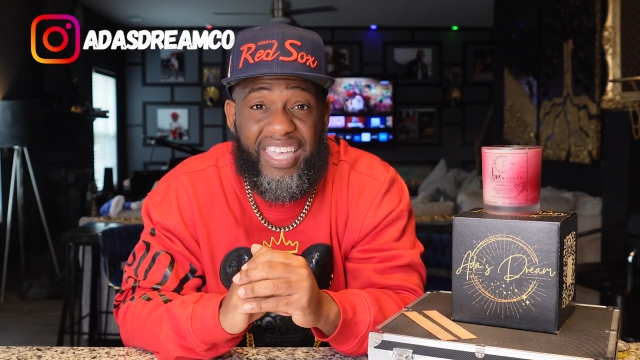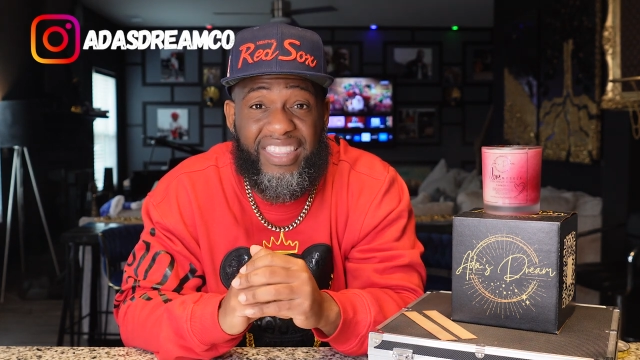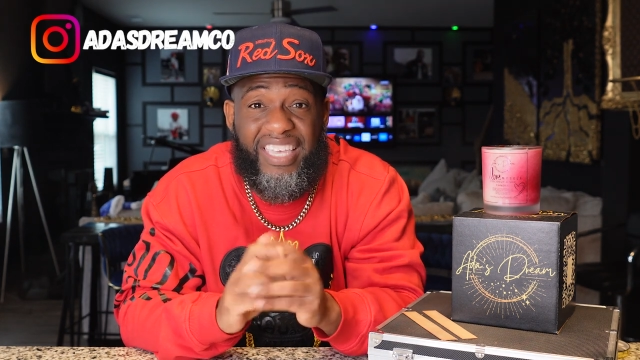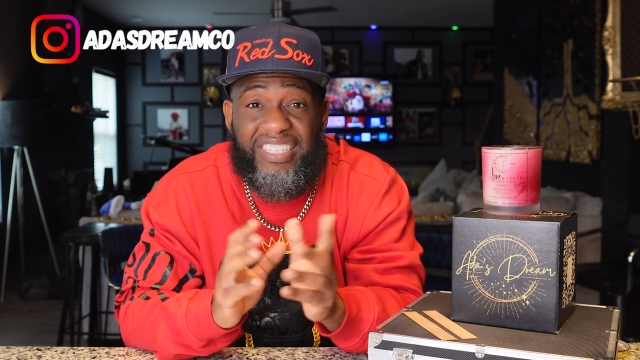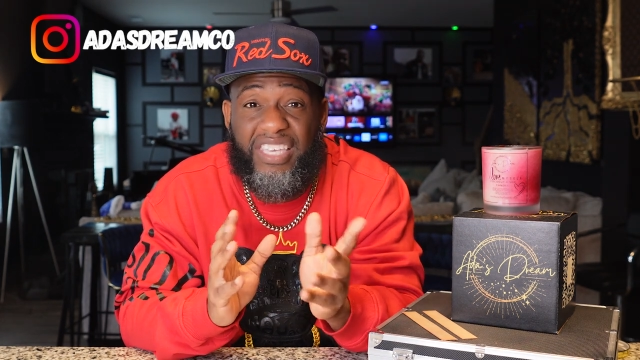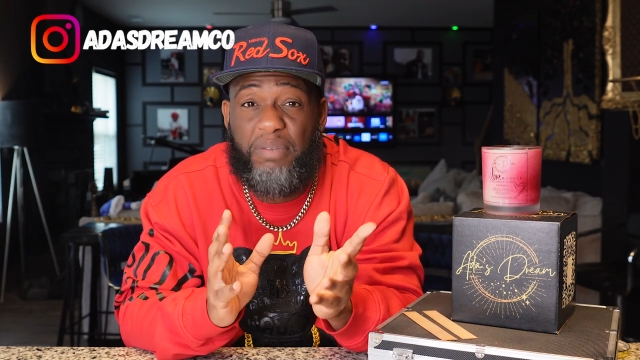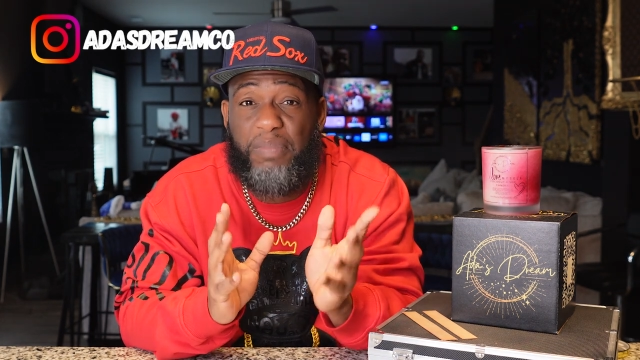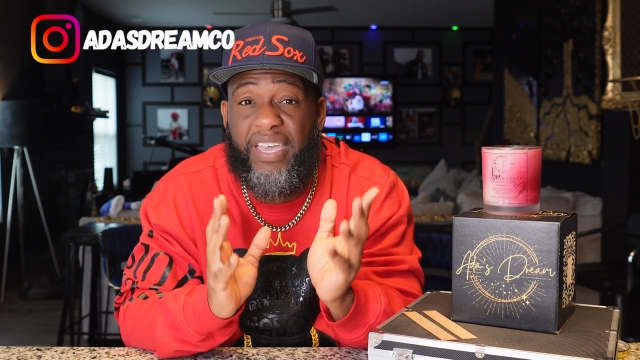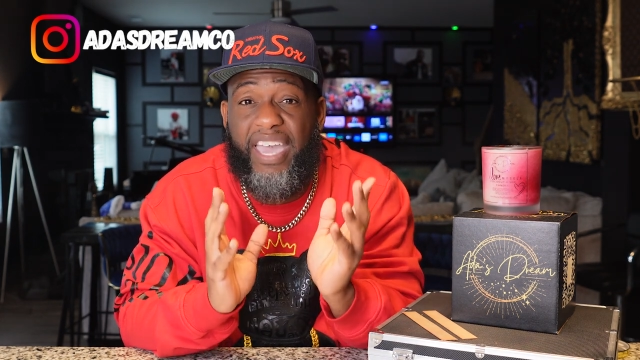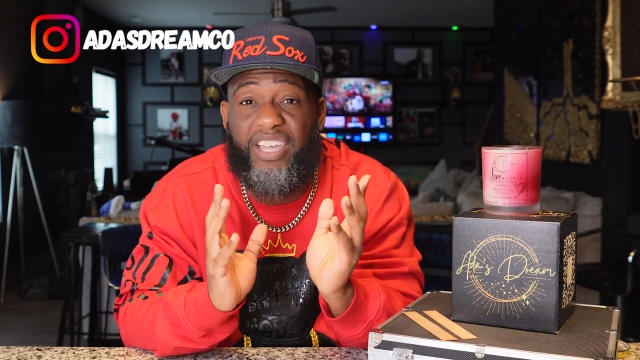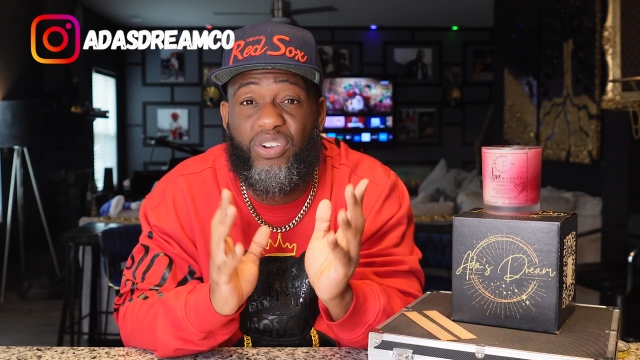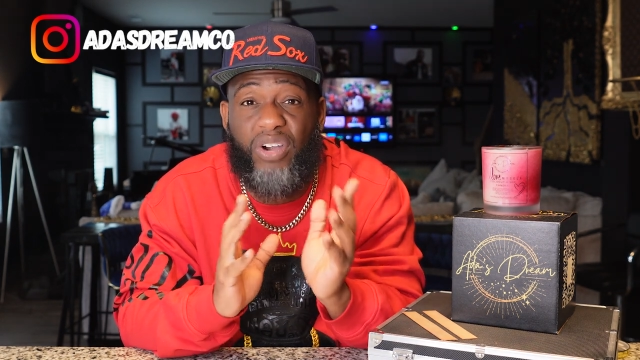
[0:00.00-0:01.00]
This could
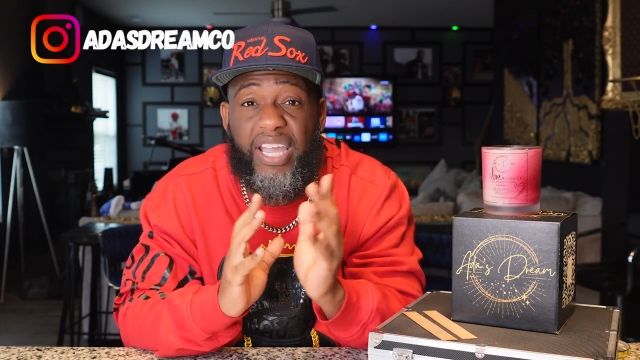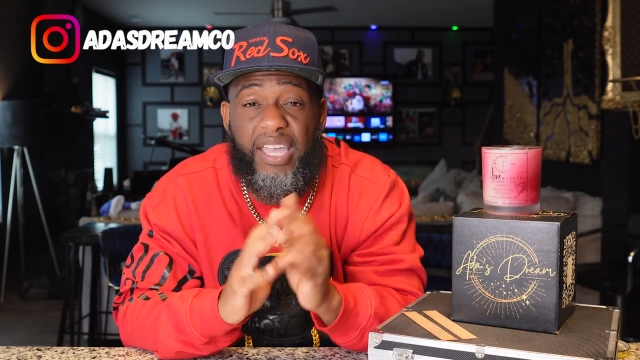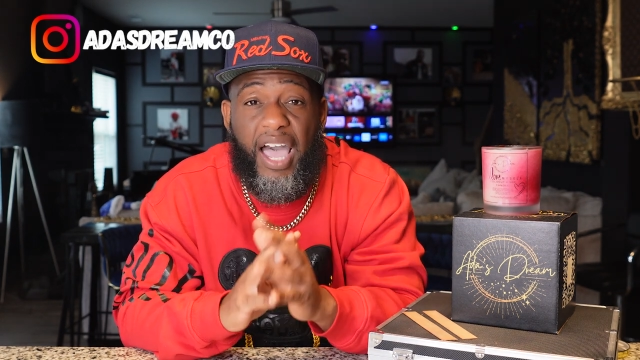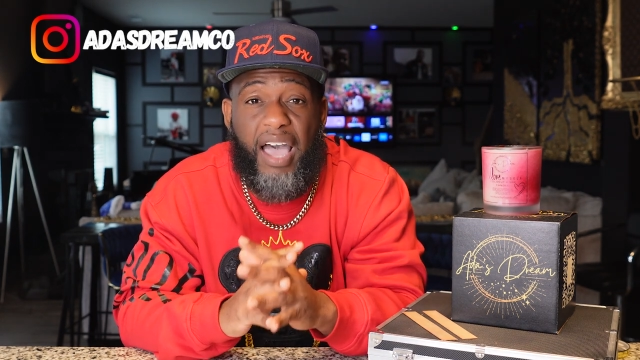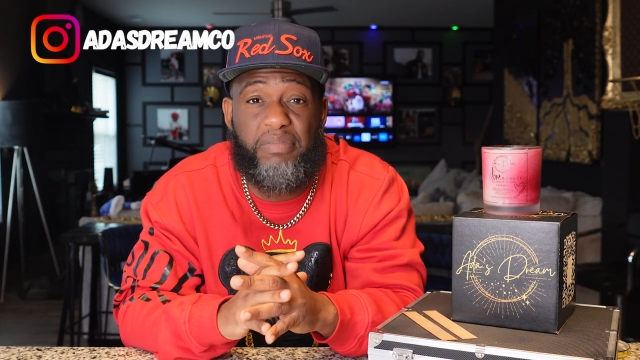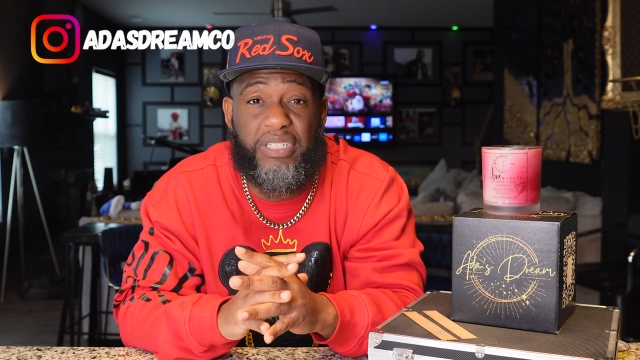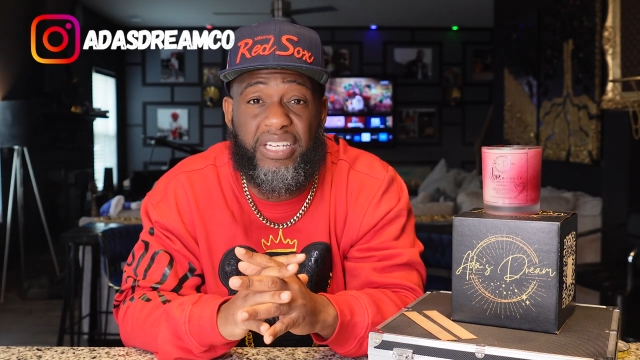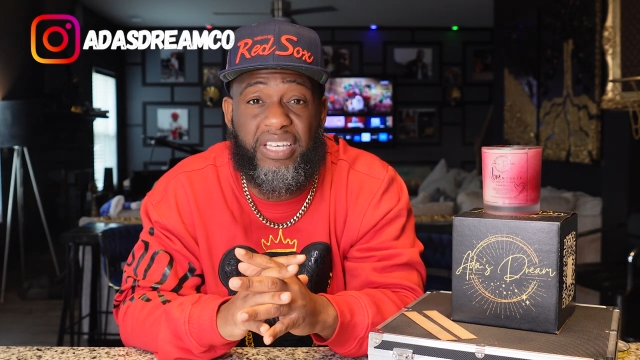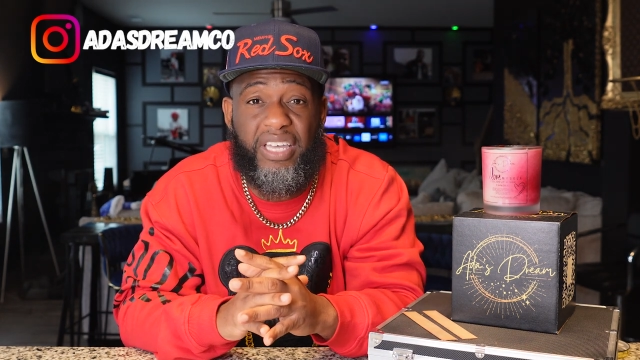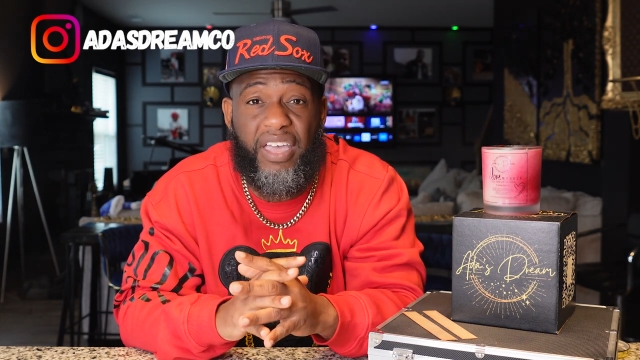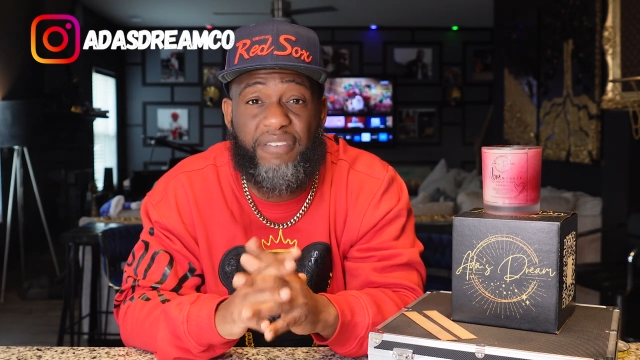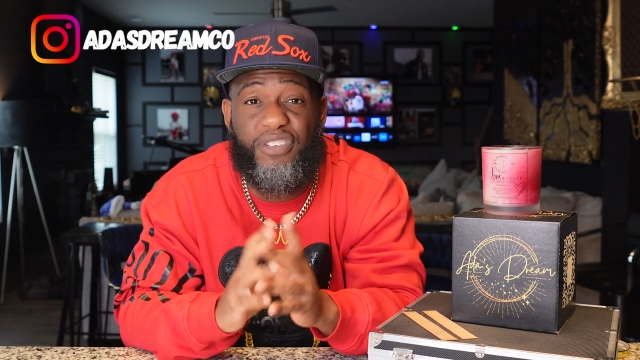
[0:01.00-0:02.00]
be a great
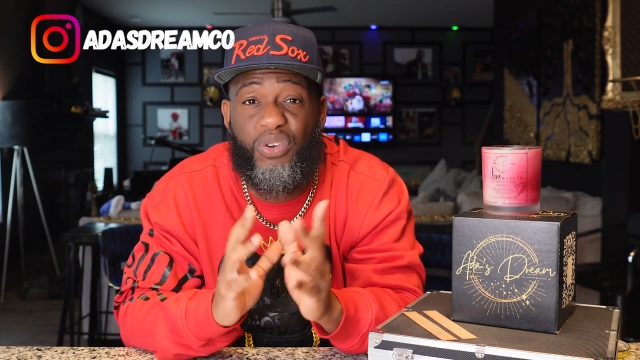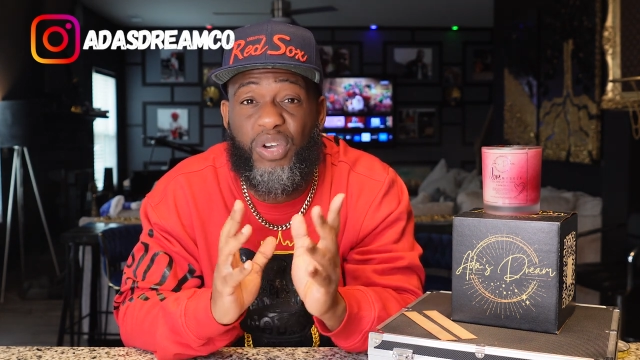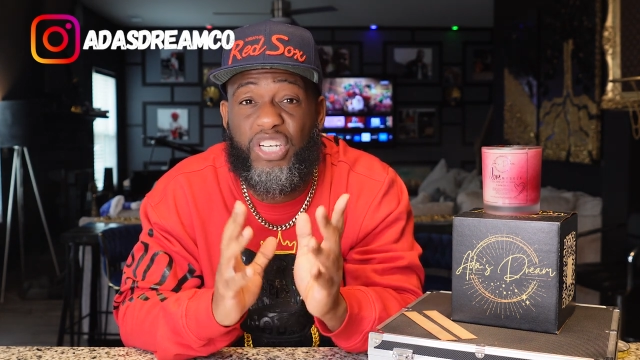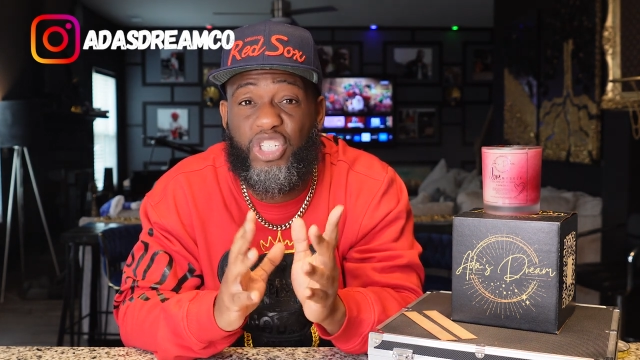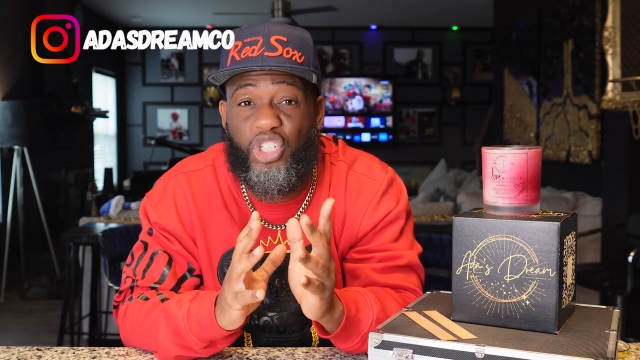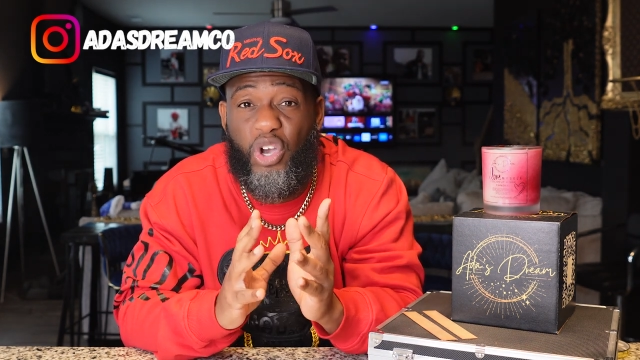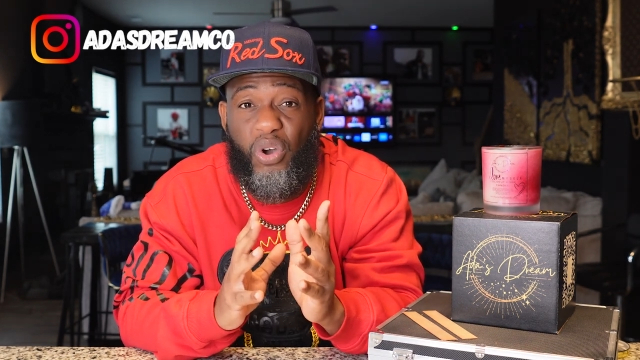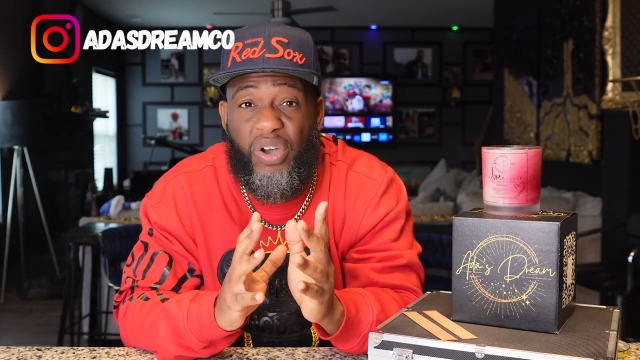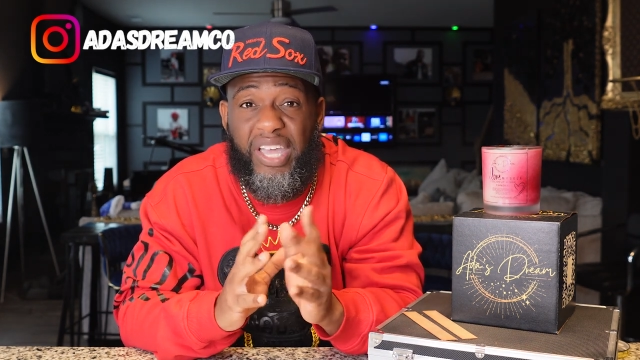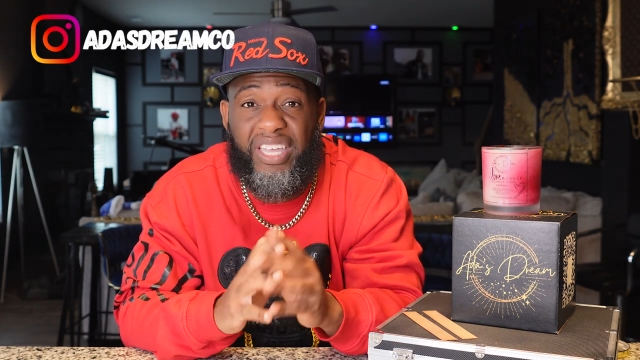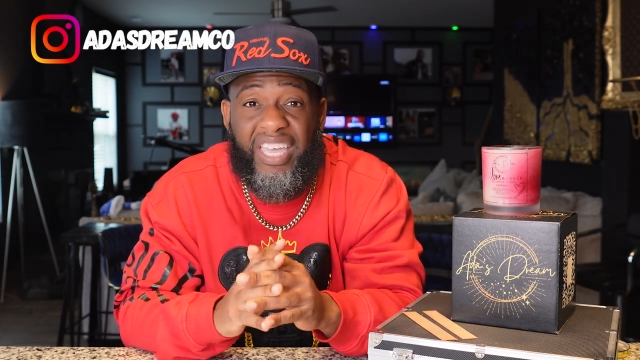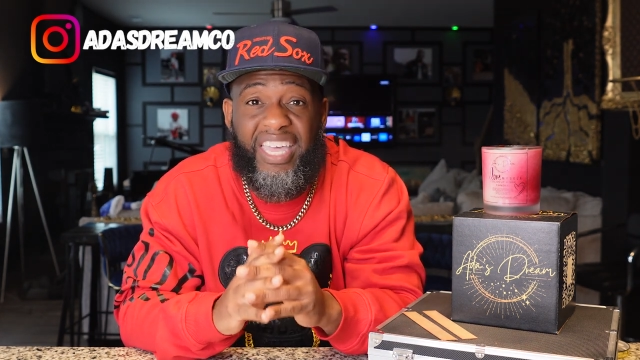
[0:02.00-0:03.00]
option if you
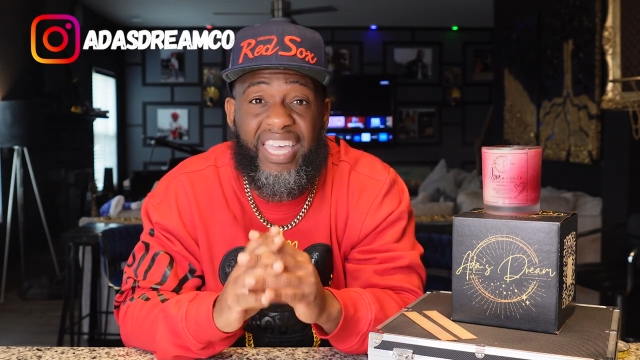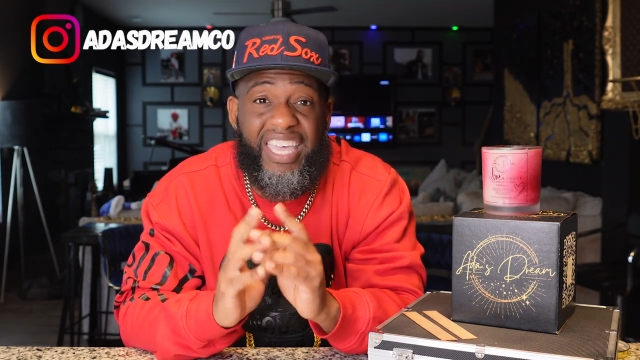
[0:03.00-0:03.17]
enjoy